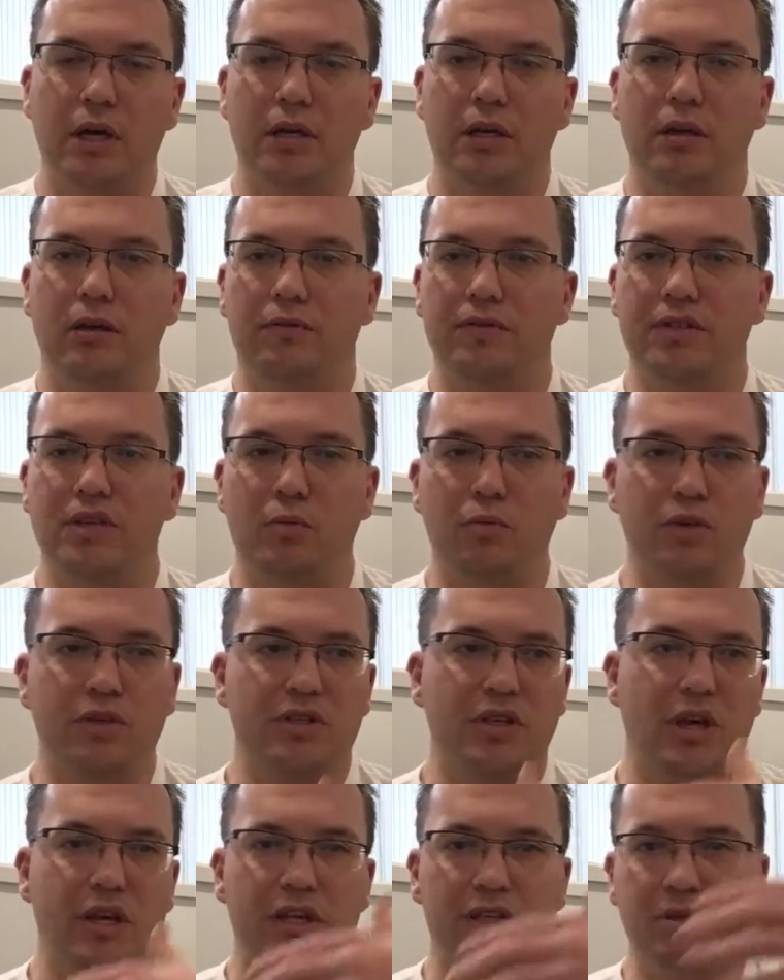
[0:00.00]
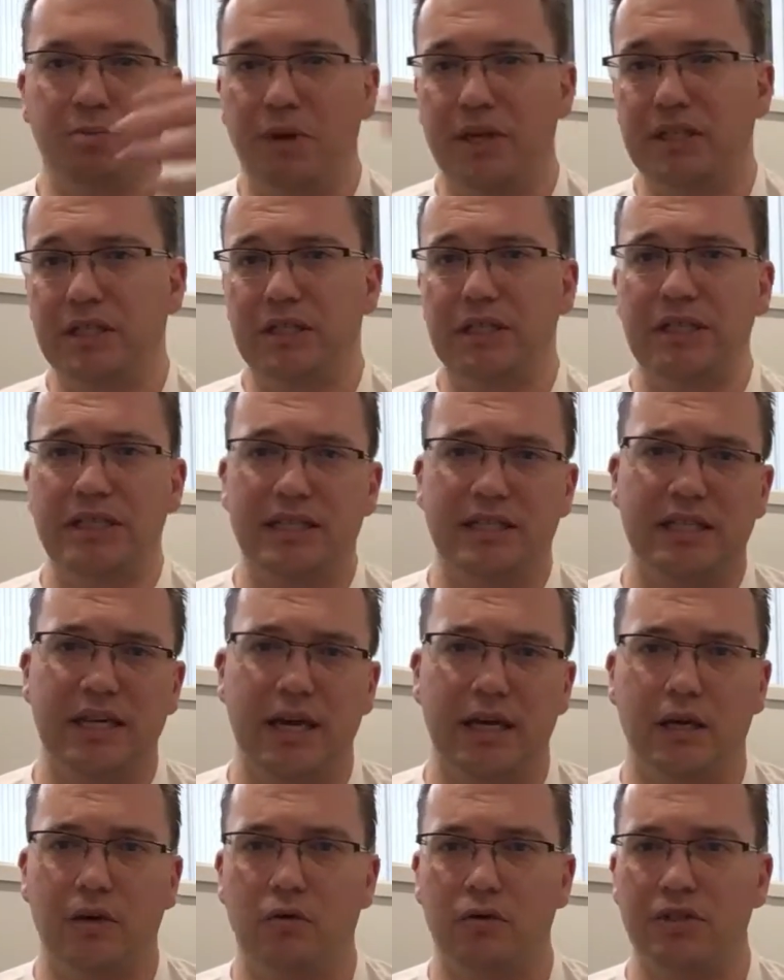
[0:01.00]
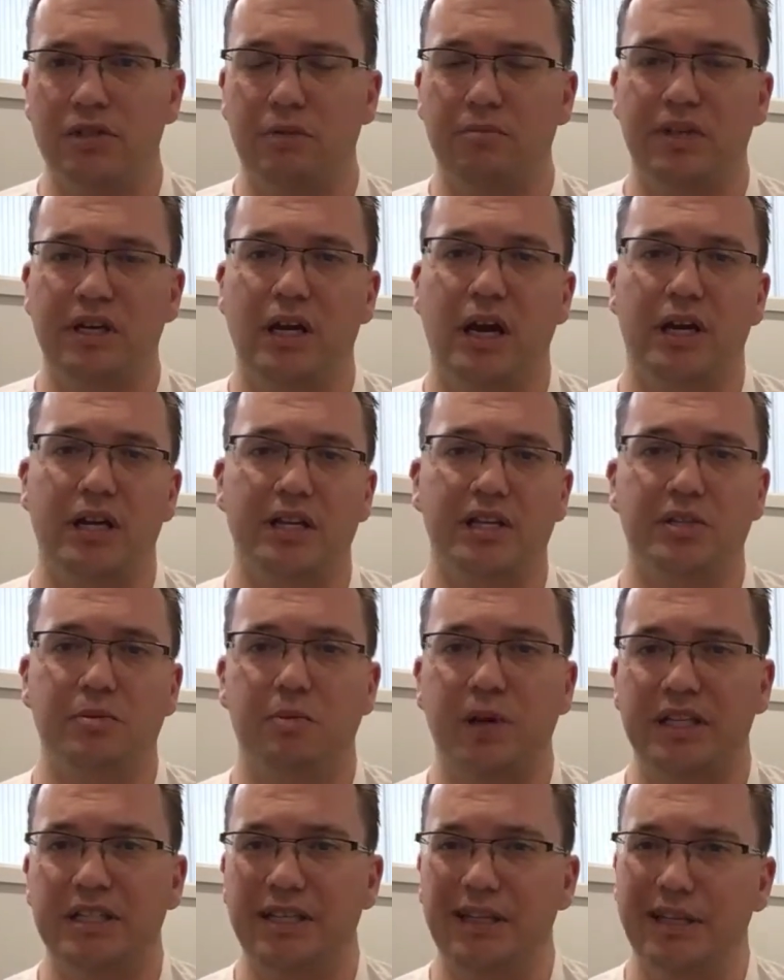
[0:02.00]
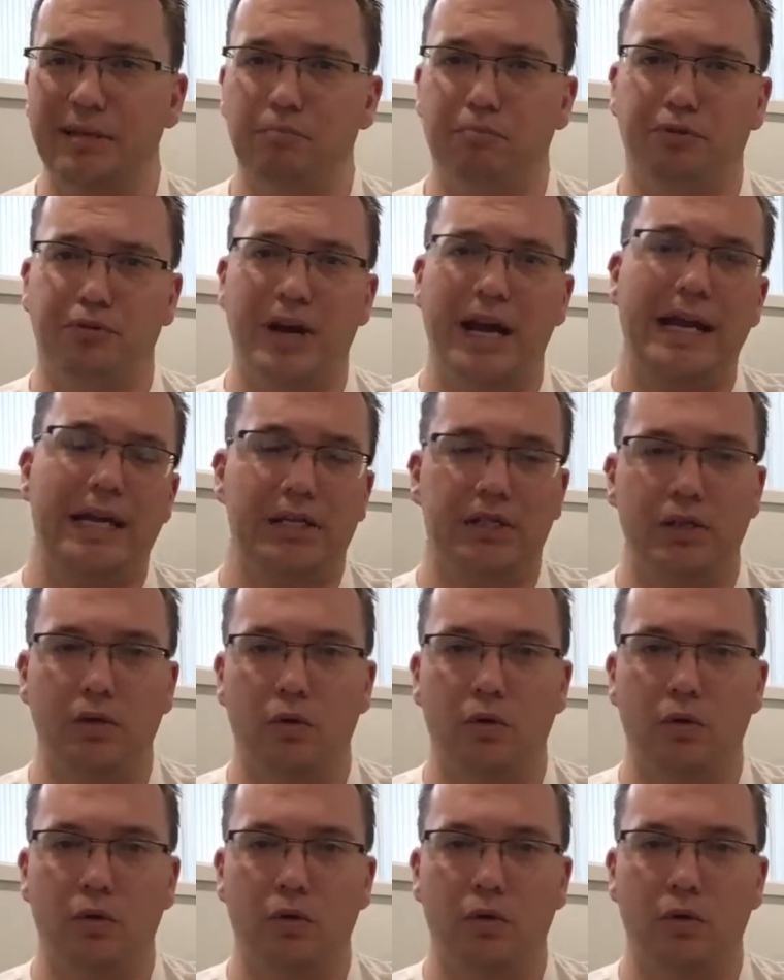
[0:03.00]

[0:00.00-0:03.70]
if someone's unexpectedly sick or something unexpectedly breaks